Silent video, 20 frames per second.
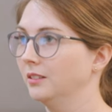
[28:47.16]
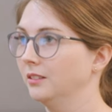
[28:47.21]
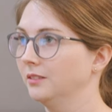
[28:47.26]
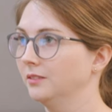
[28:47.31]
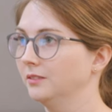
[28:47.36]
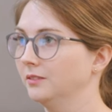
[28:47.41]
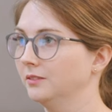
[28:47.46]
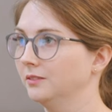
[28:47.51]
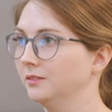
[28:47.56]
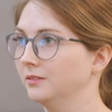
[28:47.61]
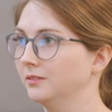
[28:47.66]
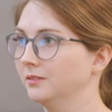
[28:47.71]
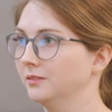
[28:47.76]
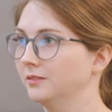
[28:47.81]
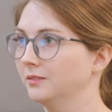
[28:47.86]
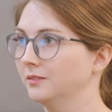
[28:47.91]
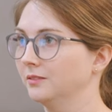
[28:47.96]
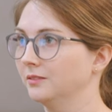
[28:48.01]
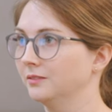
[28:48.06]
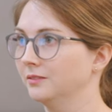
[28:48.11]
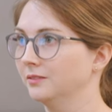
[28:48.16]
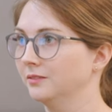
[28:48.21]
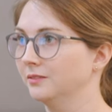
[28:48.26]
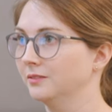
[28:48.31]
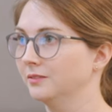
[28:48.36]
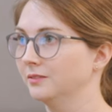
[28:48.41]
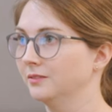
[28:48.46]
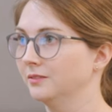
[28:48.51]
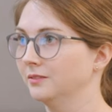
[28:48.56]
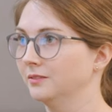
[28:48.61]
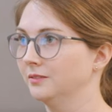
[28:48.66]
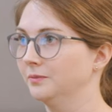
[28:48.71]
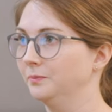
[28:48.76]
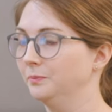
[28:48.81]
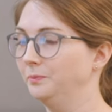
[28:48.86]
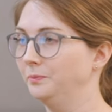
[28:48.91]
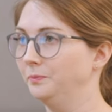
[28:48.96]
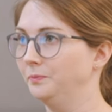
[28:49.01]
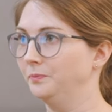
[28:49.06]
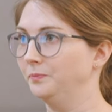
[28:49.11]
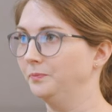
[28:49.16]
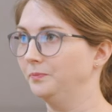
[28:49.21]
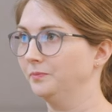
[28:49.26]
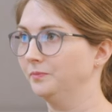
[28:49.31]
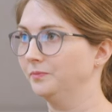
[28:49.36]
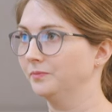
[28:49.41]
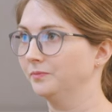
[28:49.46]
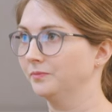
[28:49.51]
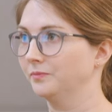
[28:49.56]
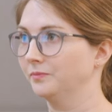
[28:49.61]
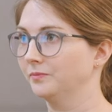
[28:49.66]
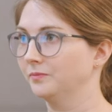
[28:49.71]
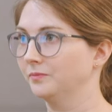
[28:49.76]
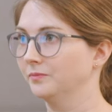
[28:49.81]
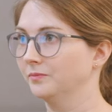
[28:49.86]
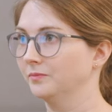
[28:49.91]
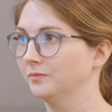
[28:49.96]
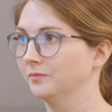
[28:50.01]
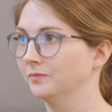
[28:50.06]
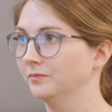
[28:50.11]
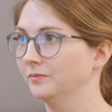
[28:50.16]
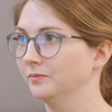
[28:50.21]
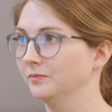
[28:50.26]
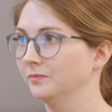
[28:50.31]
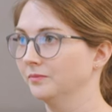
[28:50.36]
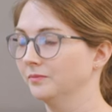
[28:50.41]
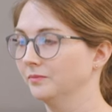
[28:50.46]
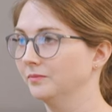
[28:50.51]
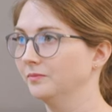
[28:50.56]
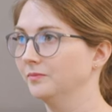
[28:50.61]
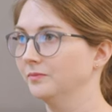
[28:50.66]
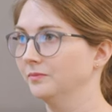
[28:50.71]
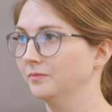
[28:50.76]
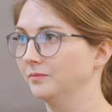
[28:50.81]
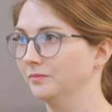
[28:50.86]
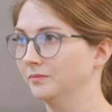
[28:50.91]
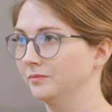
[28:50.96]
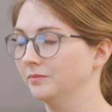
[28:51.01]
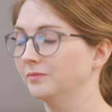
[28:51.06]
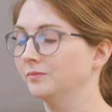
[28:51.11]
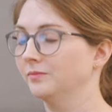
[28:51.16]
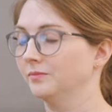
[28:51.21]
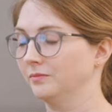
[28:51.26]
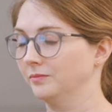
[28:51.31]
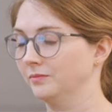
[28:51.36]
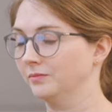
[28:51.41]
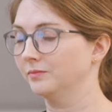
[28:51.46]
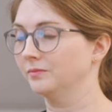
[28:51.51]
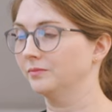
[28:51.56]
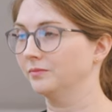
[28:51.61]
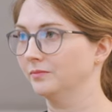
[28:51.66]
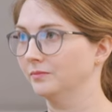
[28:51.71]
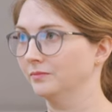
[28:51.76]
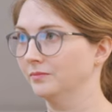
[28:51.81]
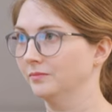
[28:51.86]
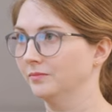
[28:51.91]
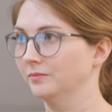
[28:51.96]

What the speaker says: (silent)